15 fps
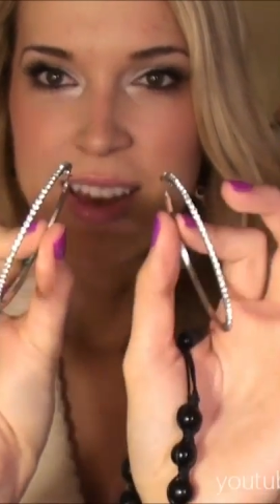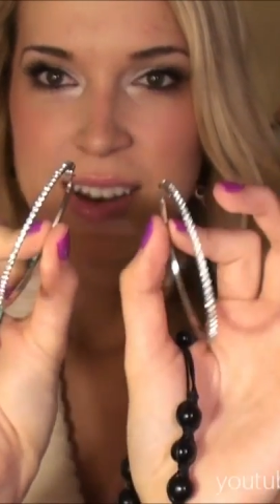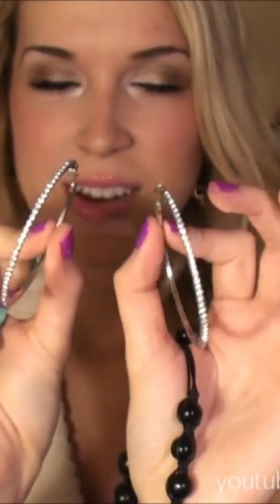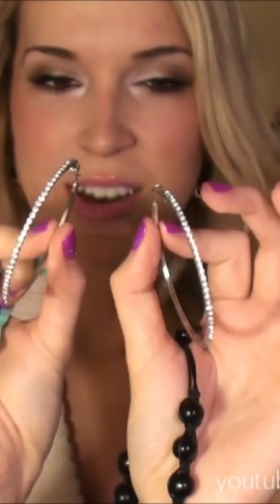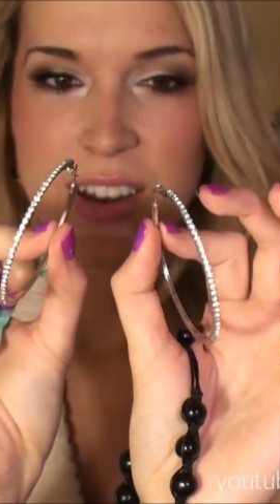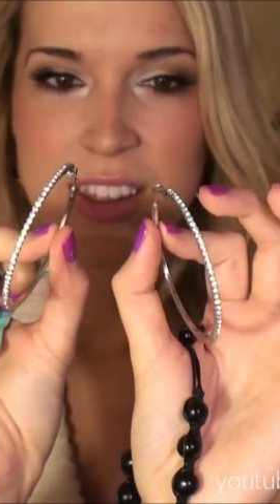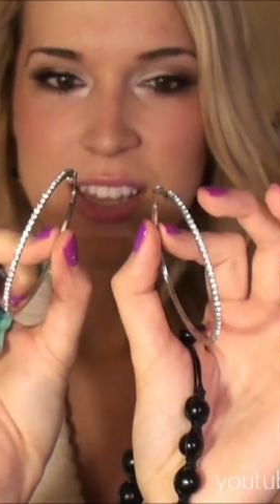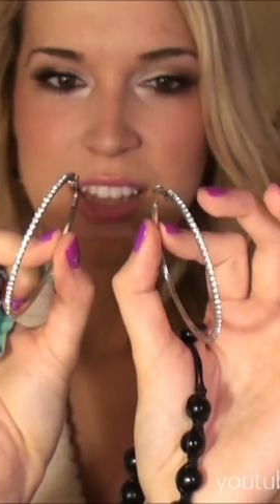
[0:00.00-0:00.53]

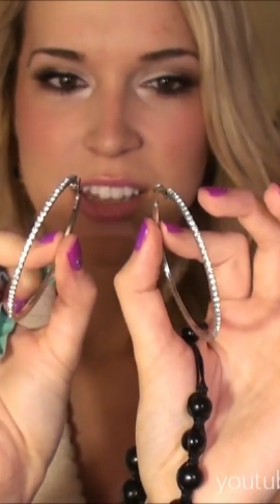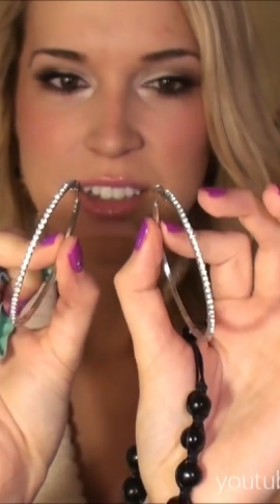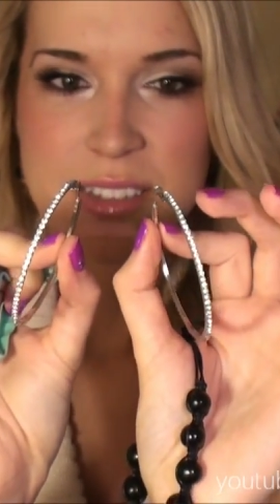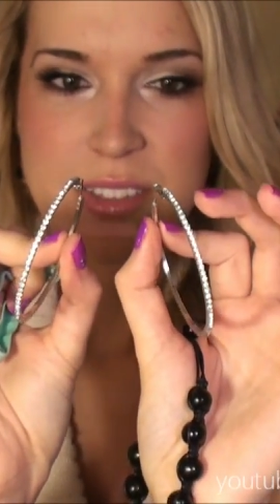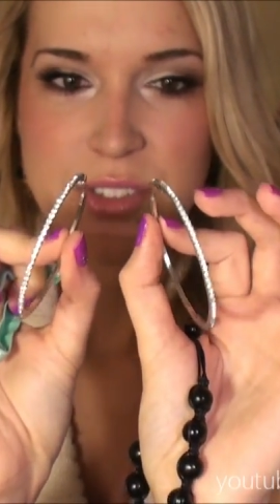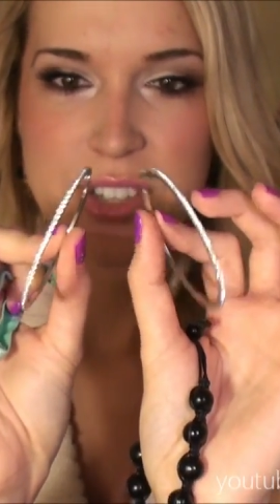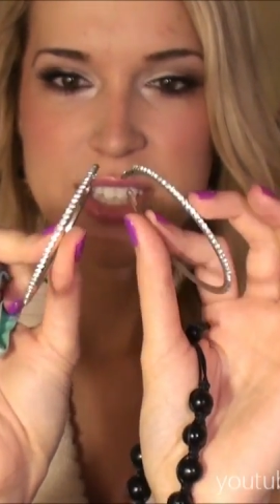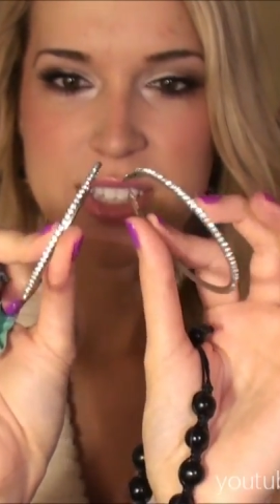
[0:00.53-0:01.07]
None of the little
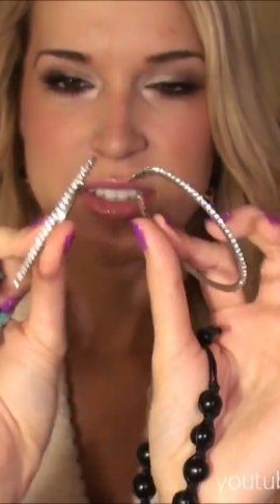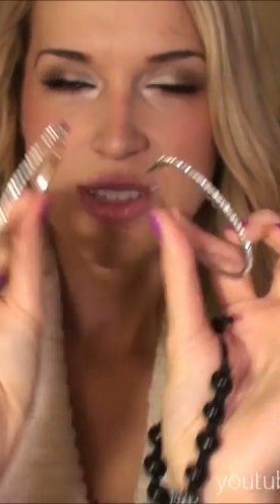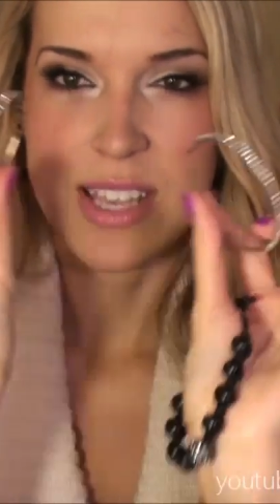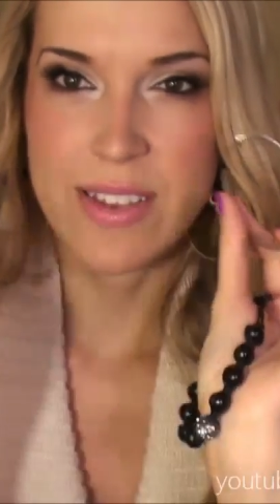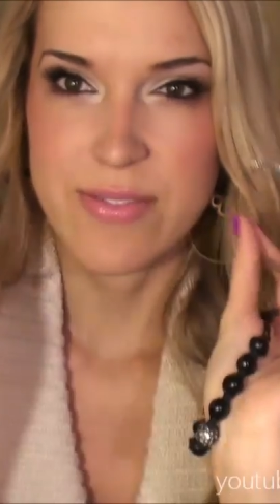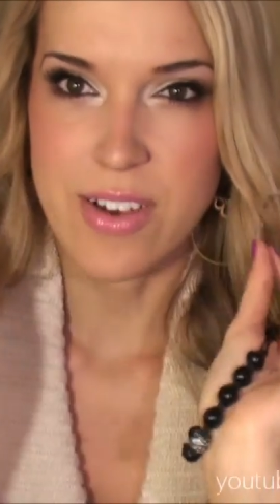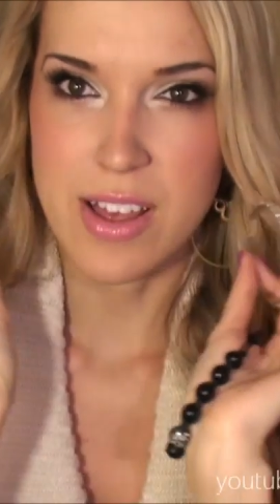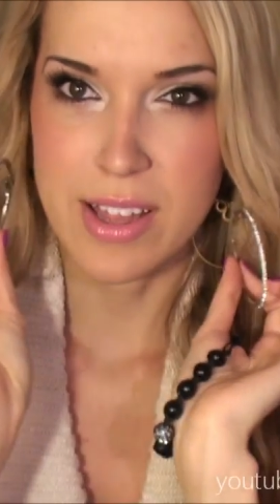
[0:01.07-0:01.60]
crystals
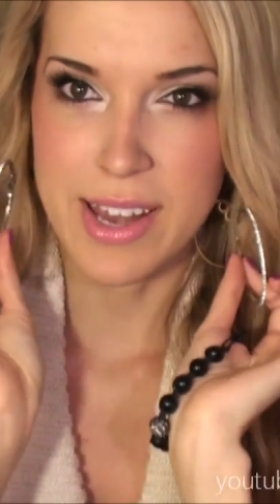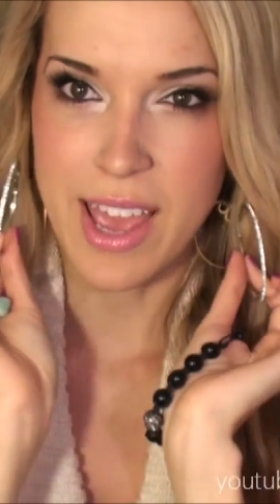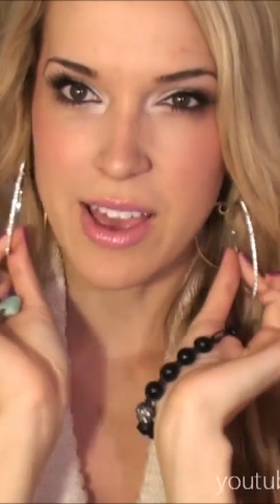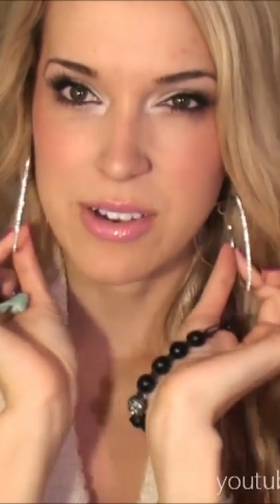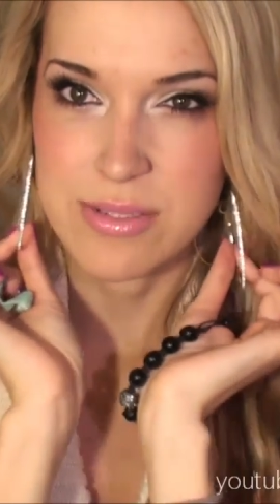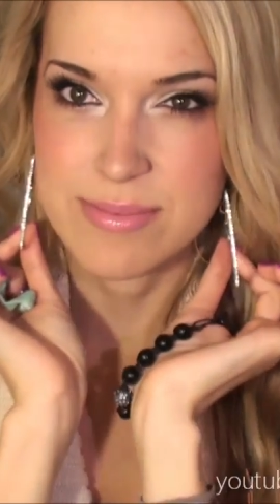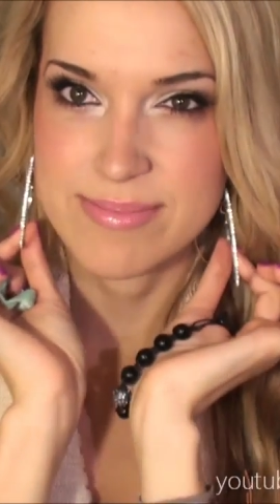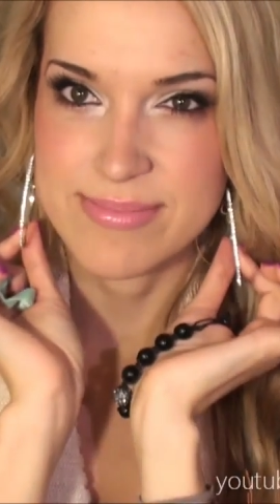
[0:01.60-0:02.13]
have fallen
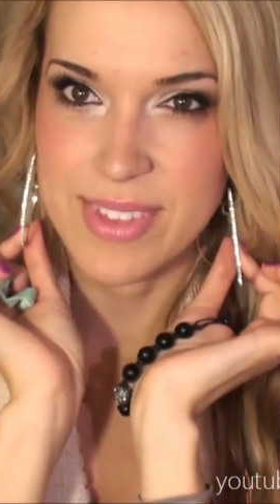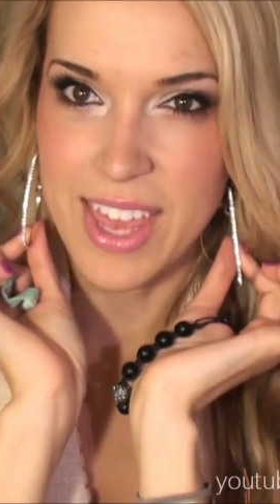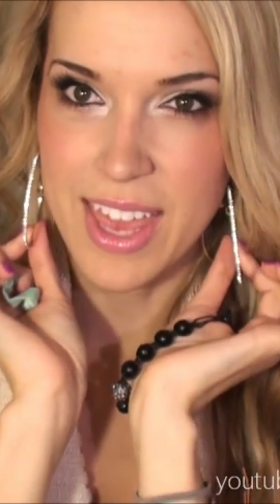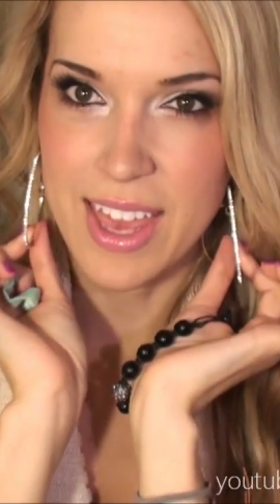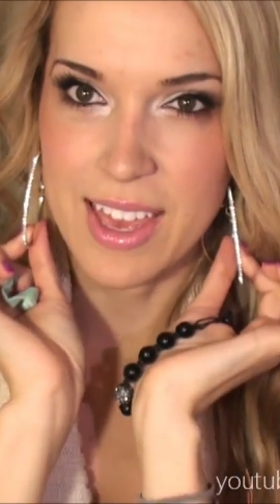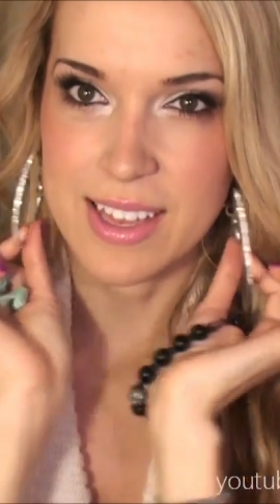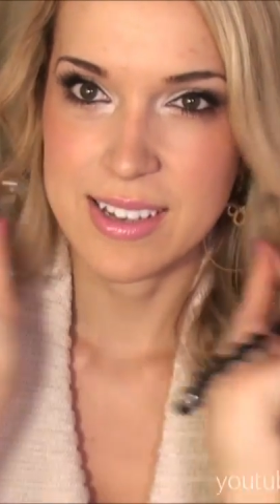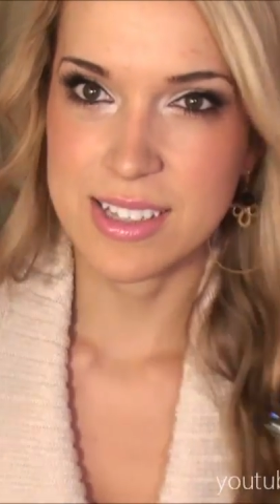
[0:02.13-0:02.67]
out,
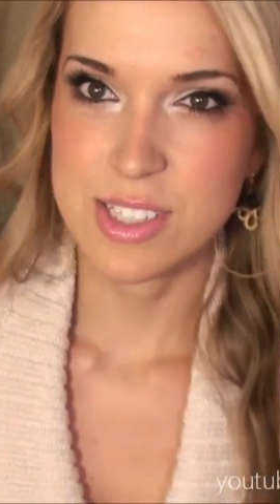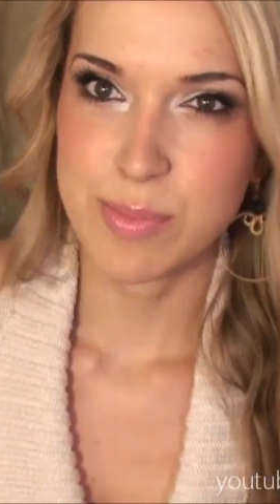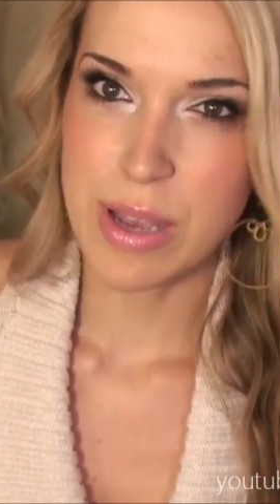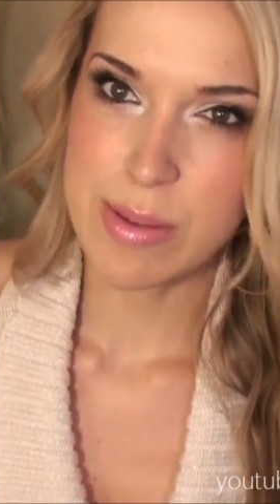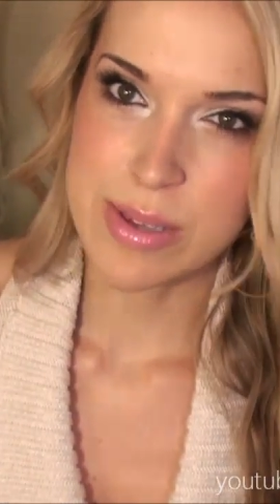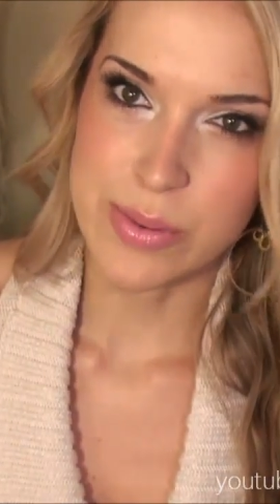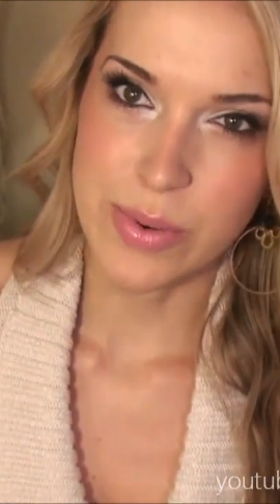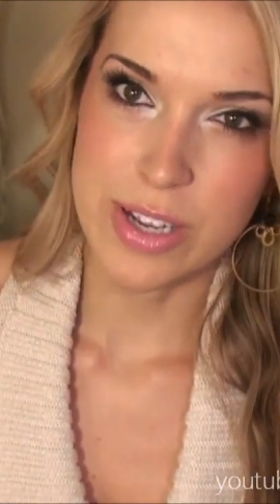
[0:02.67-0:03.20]
and I should
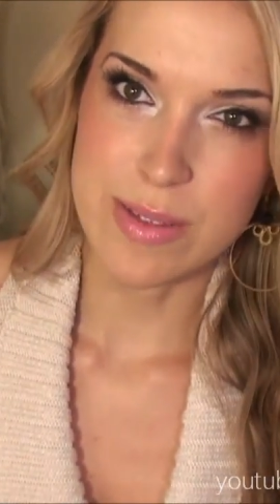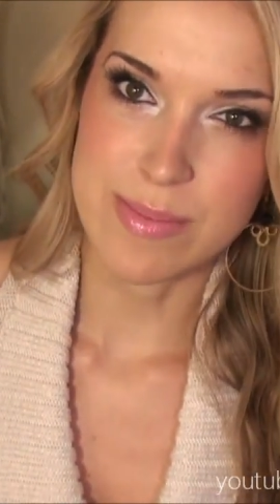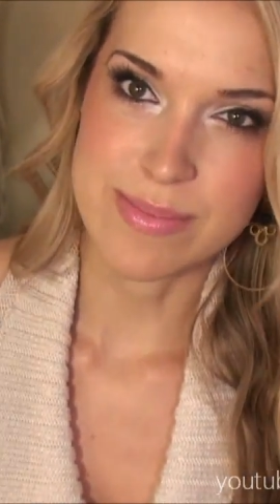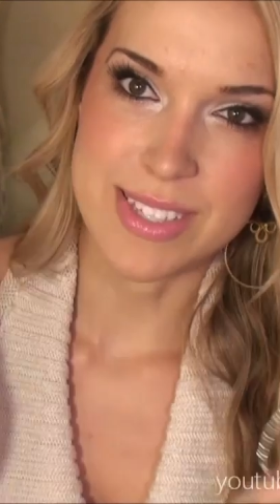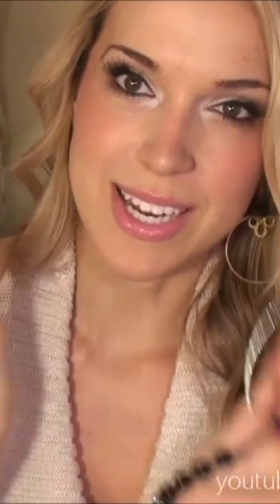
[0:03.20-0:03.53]
probably wear them